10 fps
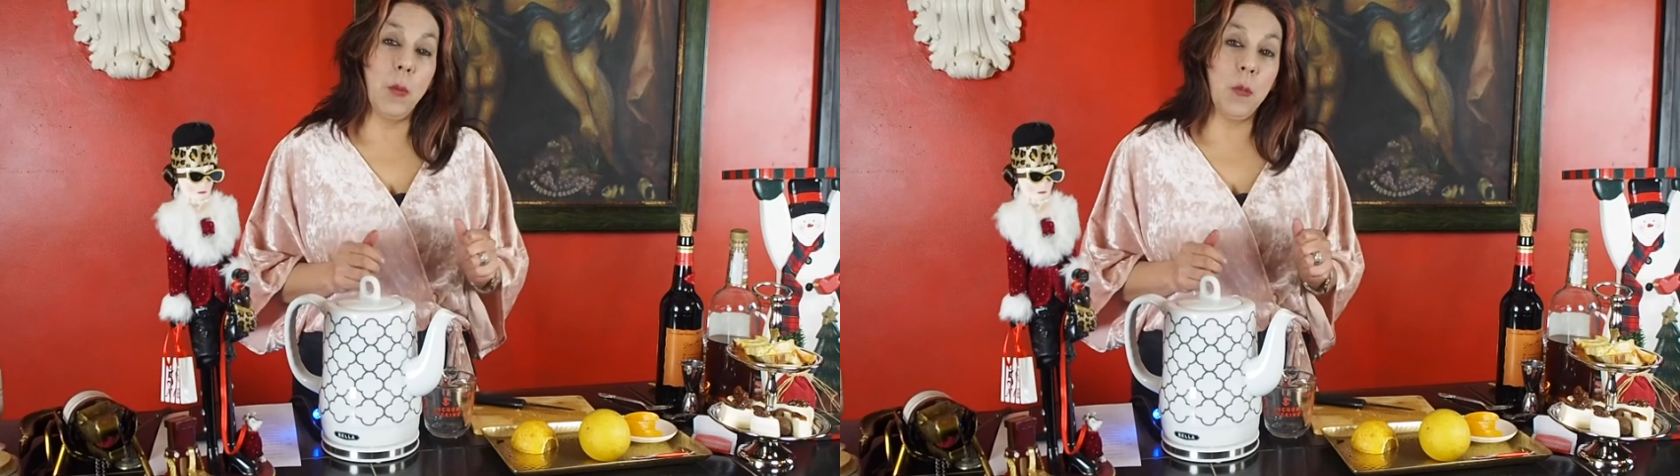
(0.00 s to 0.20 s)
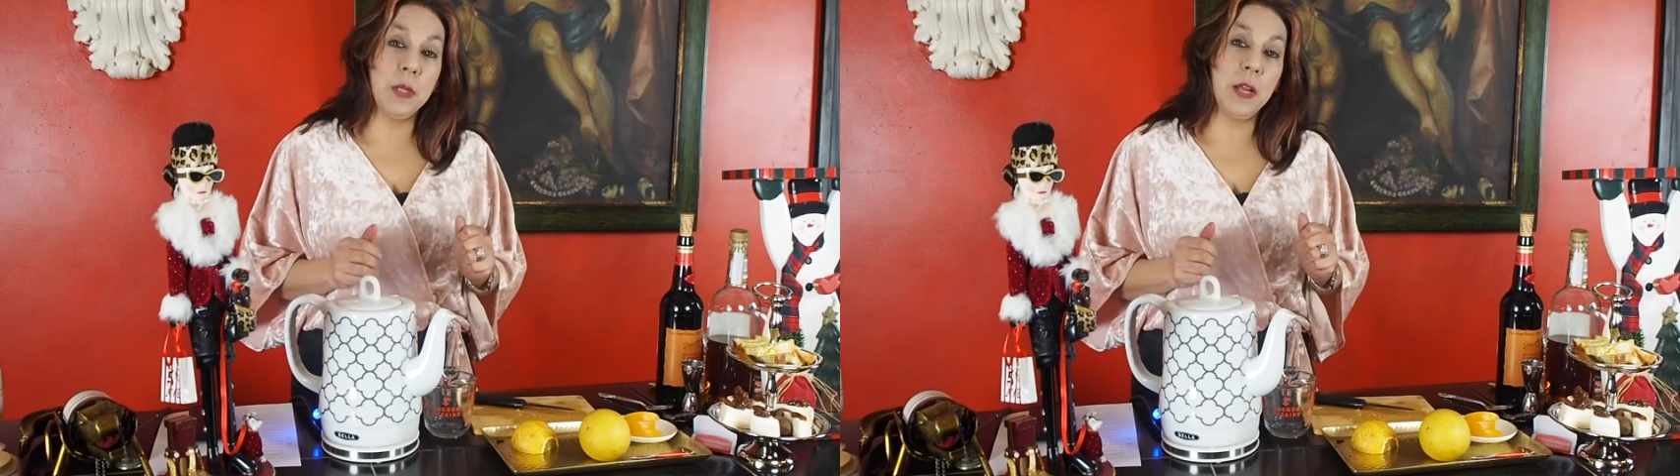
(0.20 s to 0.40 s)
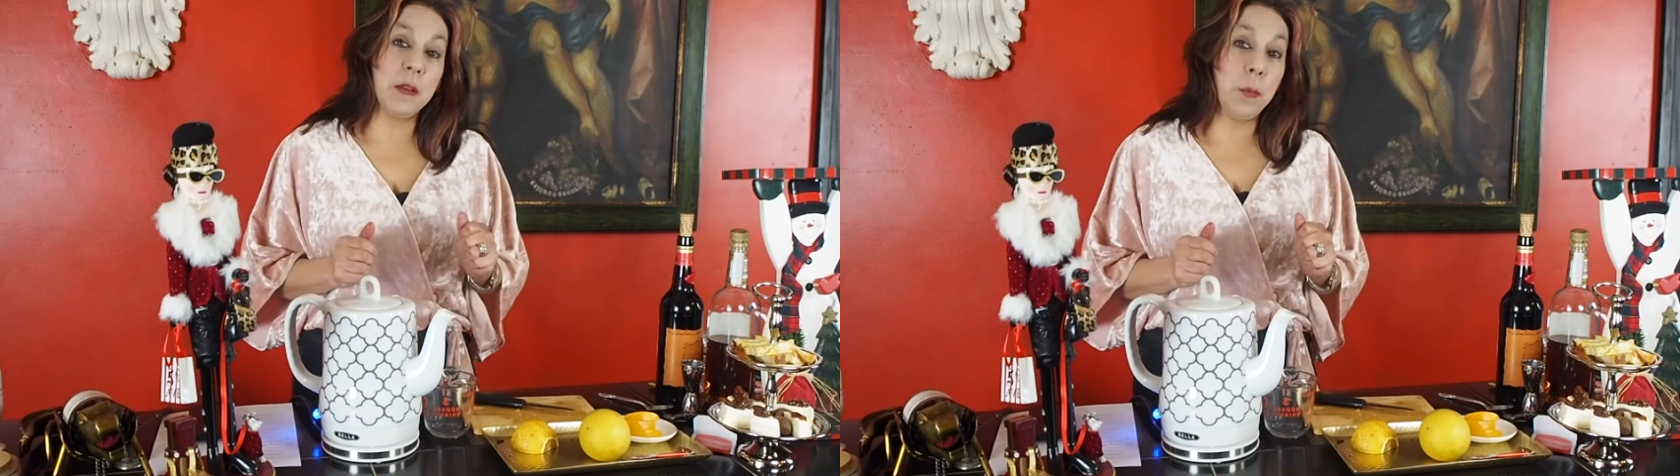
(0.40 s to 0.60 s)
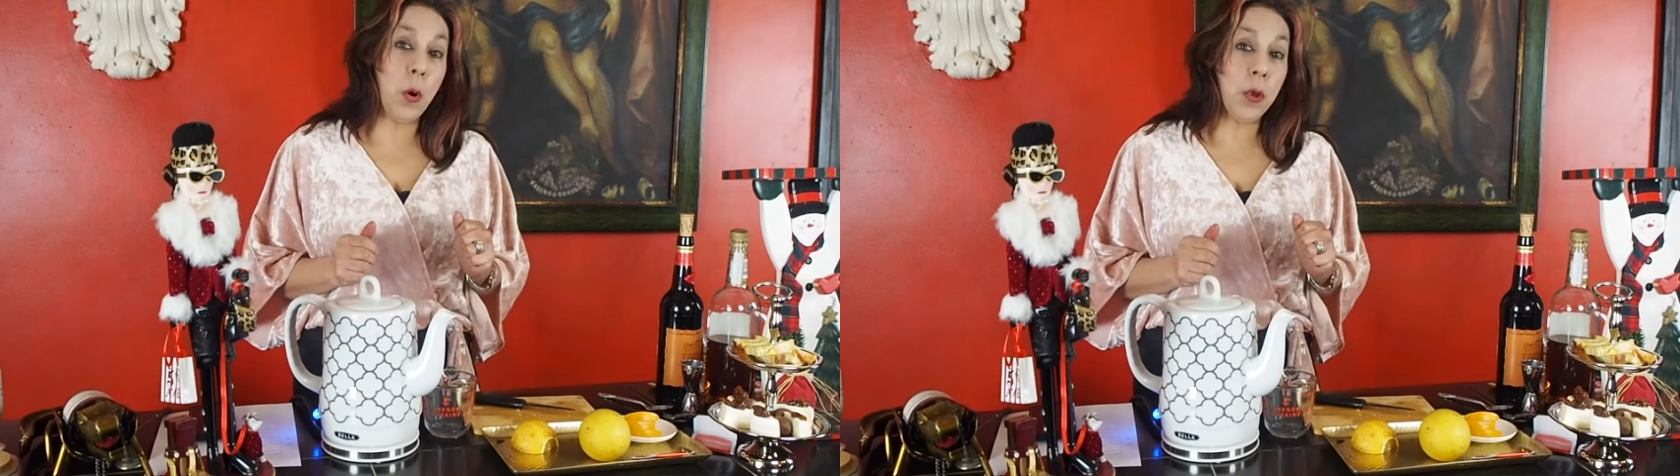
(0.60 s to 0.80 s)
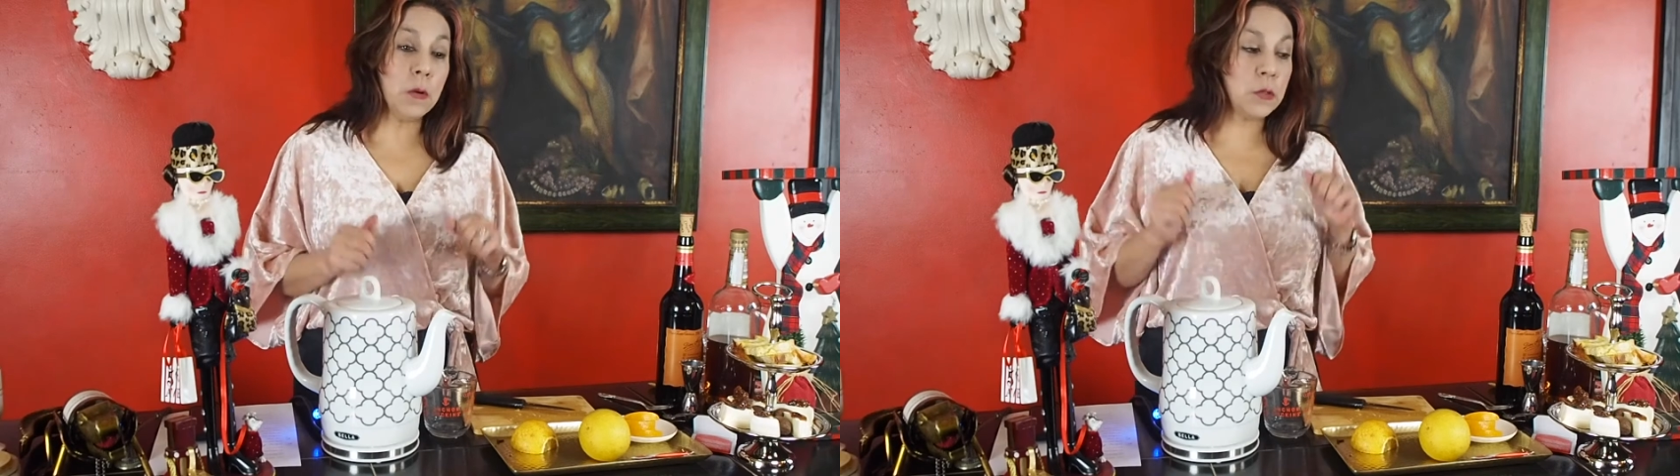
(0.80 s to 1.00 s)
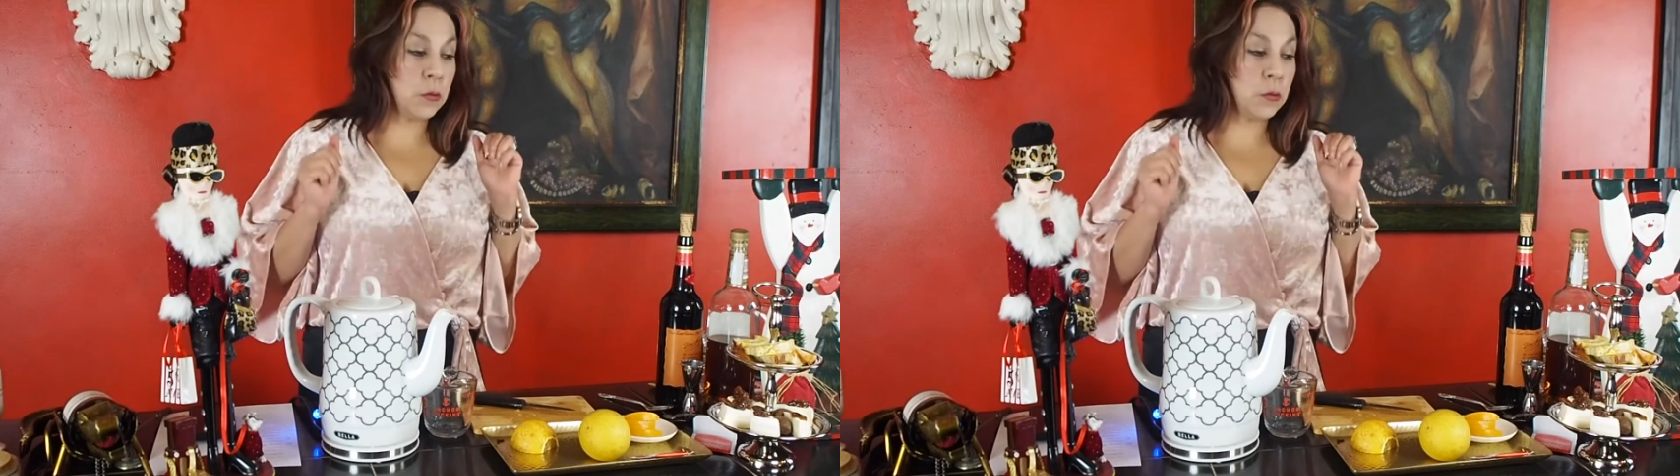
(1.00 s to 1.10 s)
moment that it boils,